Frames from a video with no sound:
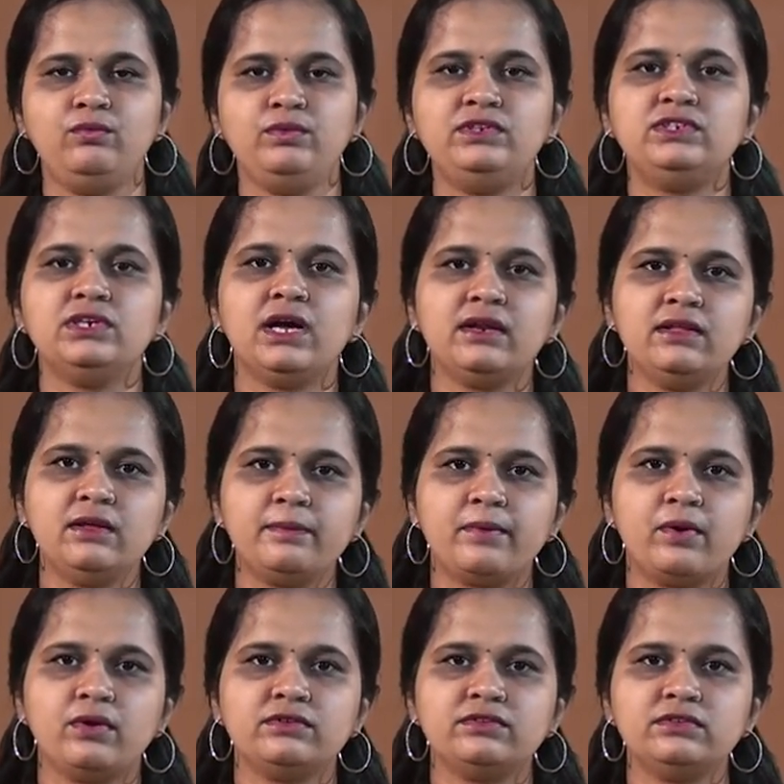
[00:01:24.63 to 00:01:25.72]
which are the
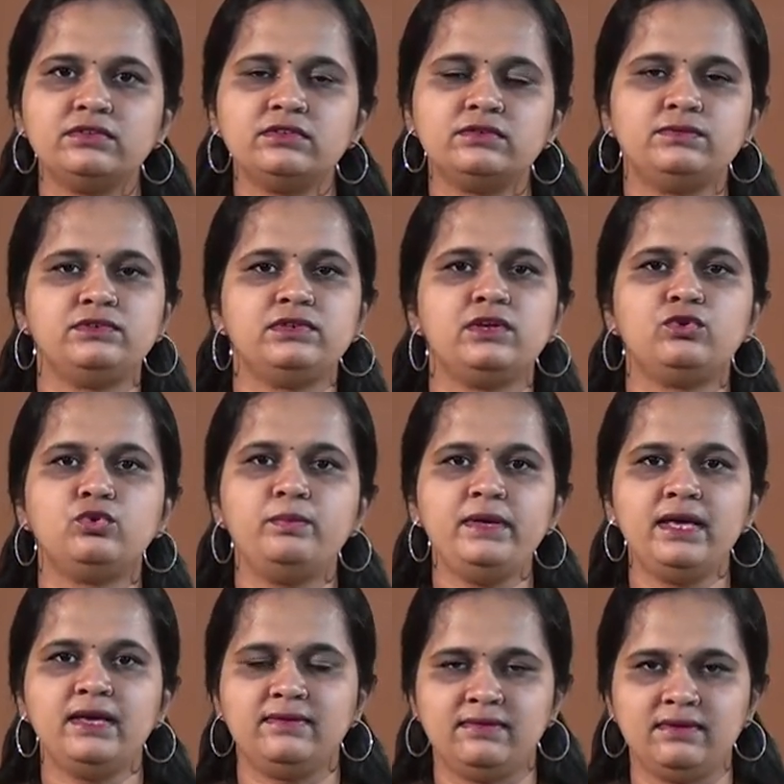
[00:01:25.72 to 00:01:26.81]
process which are to
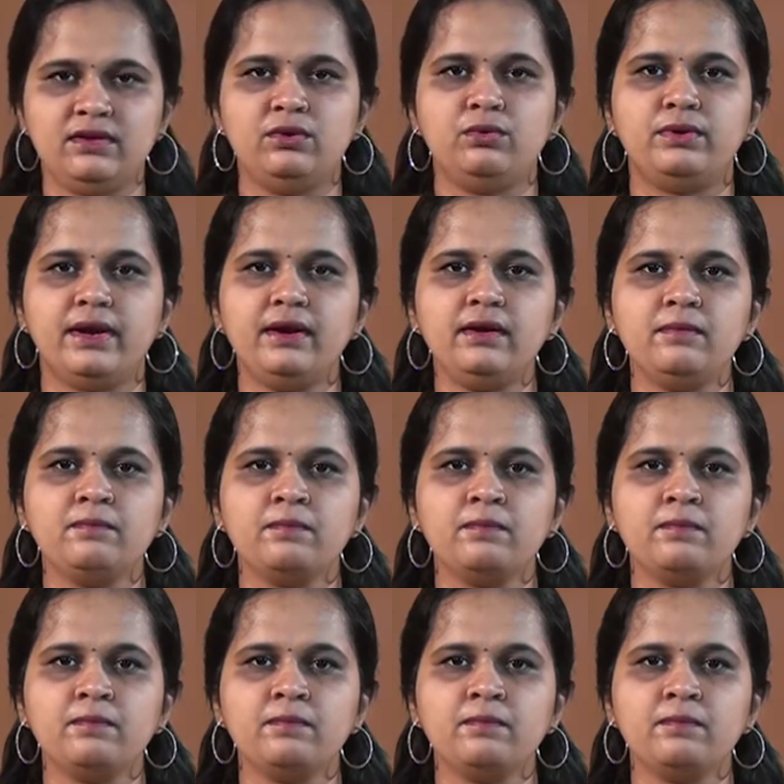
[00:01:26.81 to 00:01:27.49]
be executed